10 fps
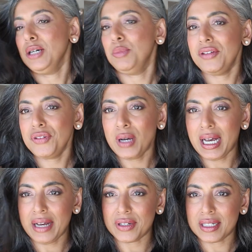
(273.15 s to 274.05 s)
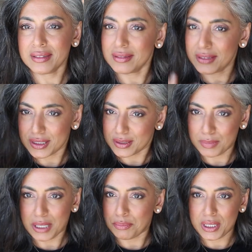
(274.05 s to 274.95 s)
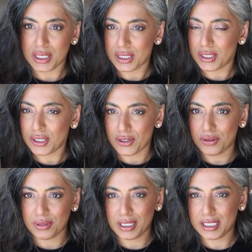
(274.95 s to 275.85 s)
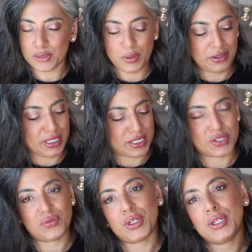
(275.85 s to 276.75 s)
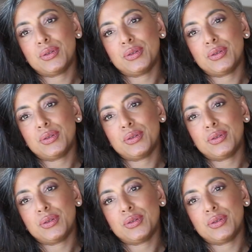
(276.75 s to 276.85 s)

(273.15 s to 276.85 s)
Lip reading: but if you haven't, this might be, you know, an experience for you.